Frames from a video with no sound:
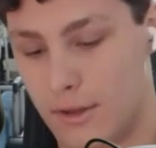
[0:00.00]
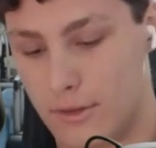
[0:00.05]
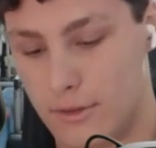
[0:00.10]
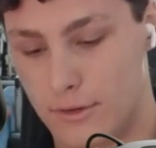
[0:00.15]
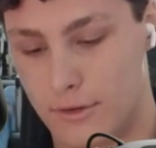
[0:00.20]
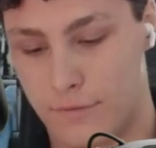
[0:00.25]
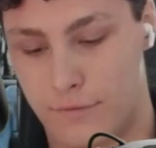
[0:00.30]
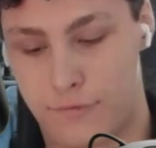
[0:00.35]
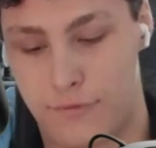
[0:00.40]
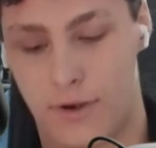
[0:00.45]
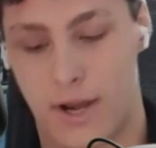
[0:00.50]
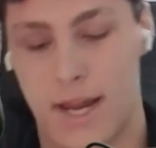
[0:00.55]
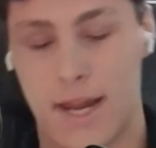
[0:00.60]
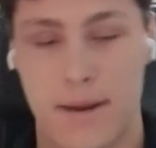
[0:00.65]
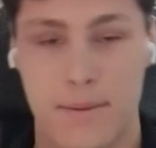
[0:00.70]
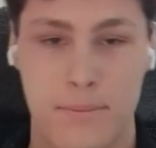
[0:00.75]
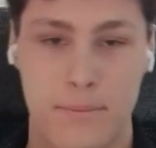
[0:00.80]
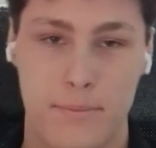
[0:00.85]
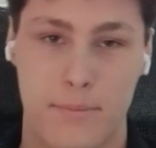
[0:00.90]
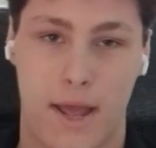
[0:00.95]
the
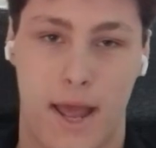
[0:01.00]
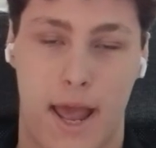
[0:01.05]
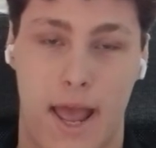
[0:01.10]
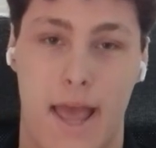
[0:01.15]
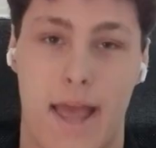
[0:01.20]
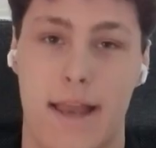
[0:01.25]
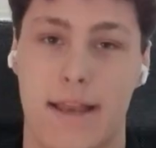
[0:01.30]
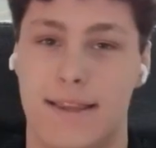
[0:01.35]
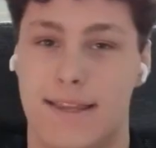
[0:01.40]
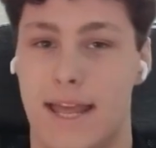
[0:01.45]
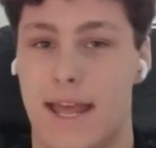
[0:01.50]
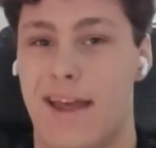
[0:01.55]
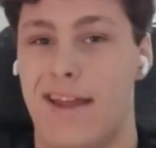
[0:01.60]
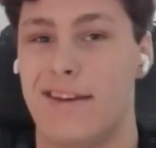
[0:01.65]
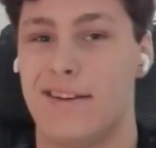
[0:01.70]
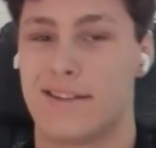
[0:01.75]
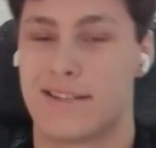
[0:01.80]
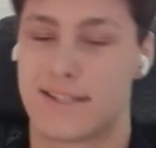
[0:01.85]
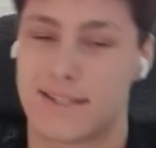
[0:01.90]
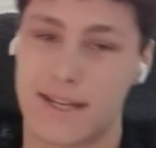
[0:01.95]
frame, and
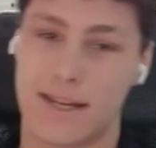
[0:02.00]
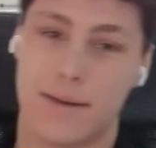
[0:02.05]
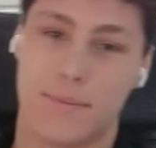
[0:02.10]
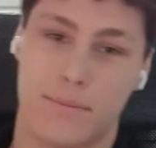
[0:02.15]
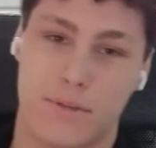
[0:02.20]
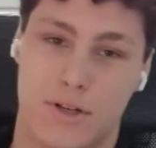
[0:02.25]
then the Steam